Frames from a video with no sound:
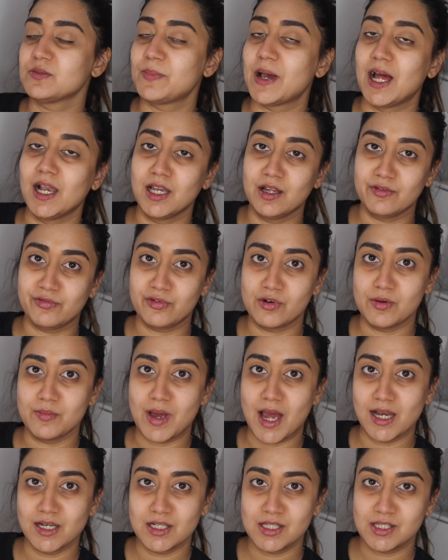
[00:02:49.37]
palette from
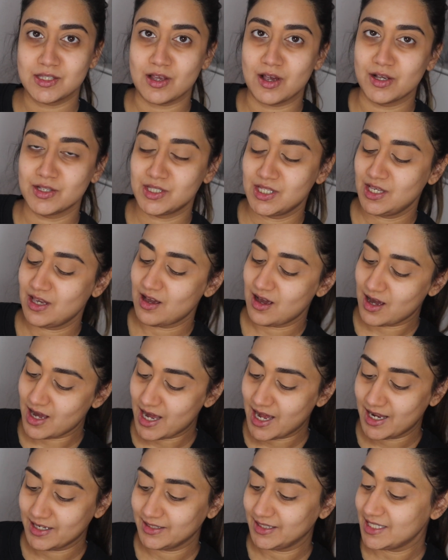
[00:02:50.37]
Anastasia,
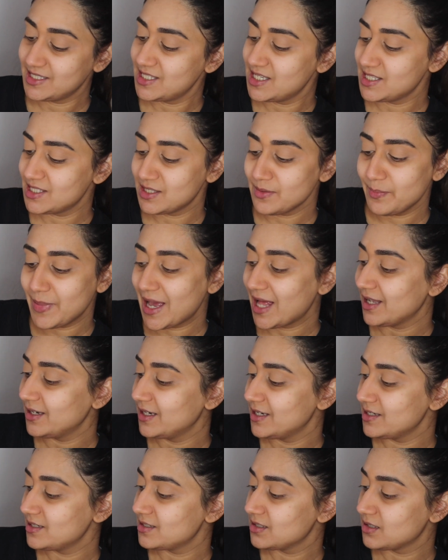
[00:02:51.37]
and this is the
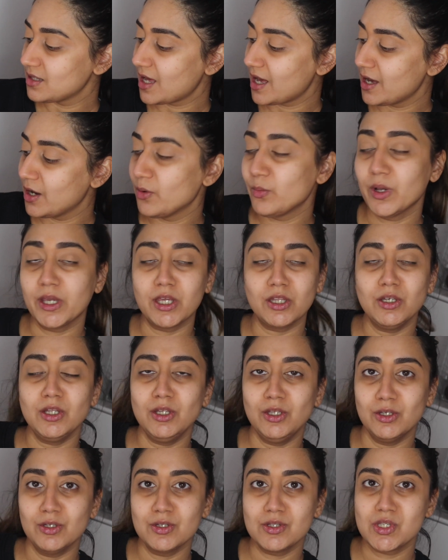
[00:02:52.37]
palette that we're gonna
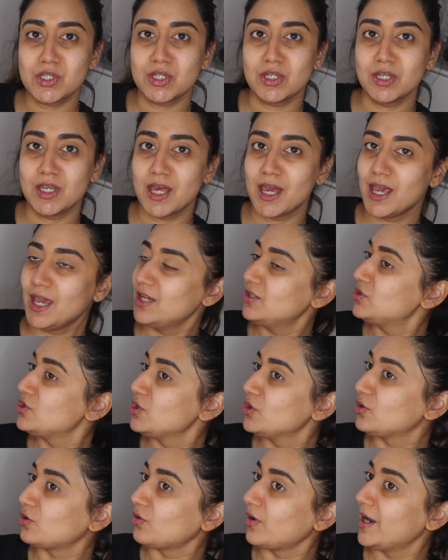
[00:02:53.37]
use today
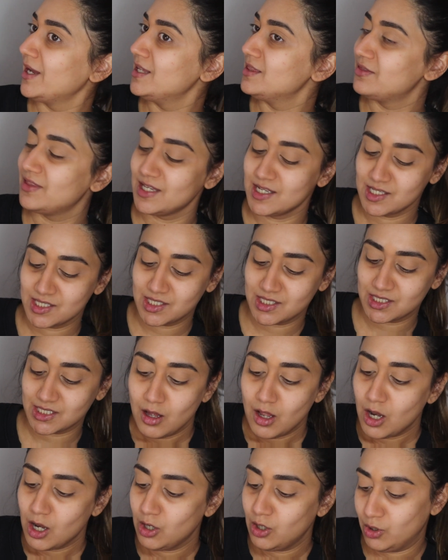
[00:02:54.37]
to create this
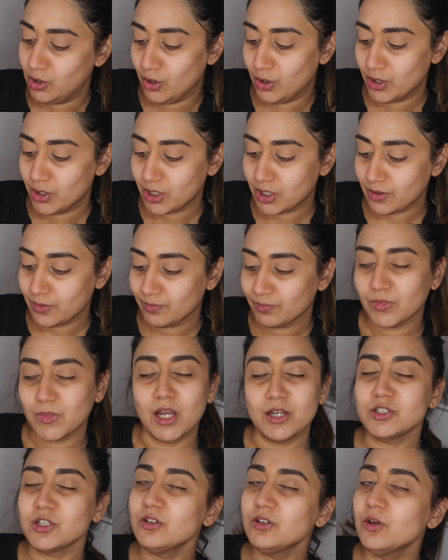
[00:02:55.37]
look.
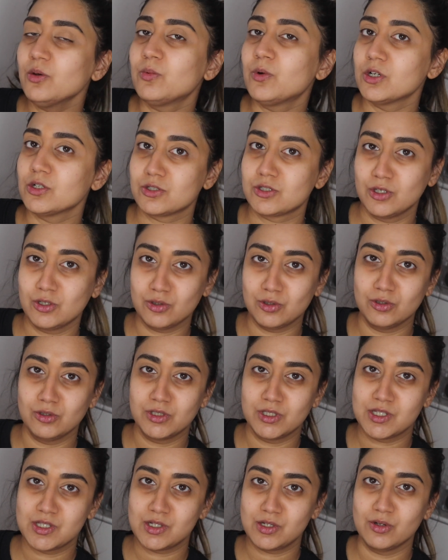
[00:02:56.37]
I don't know what to call
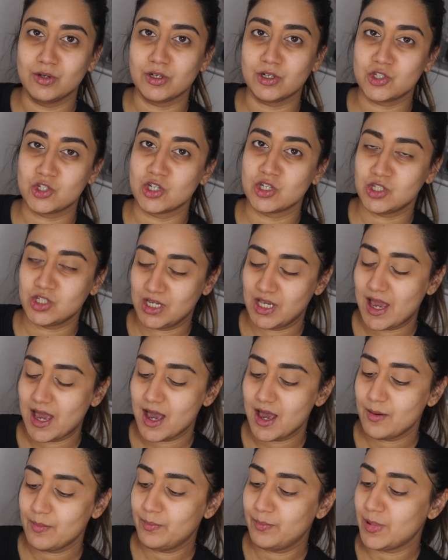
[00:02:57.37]
this look just
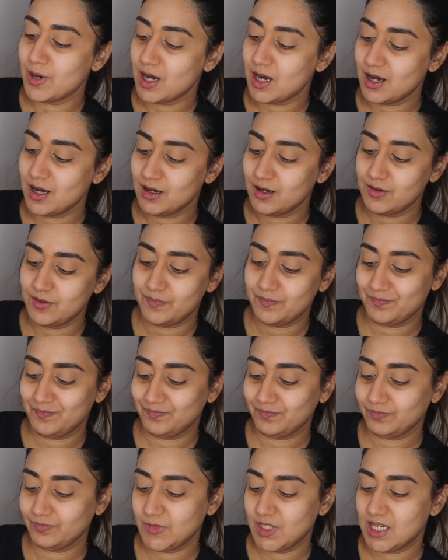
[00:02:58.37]
yet, but
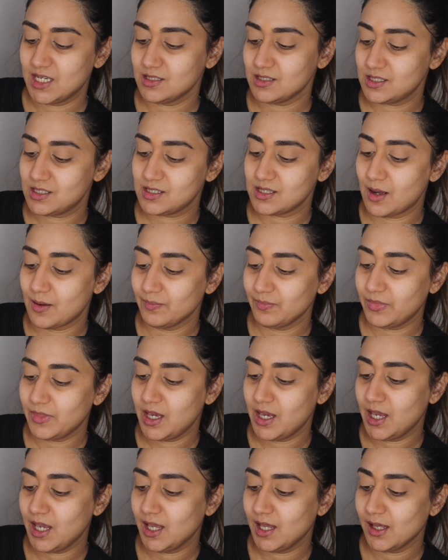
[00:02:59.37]
it's
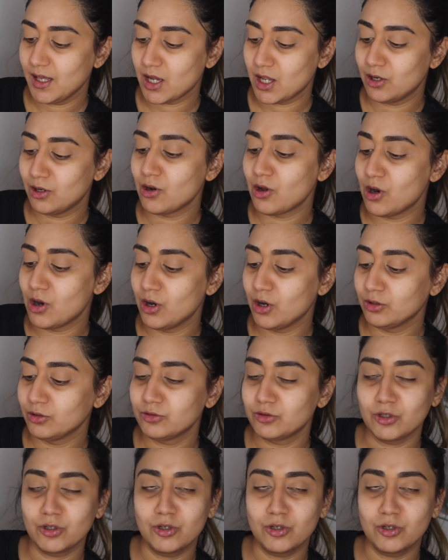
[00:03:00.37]
something along the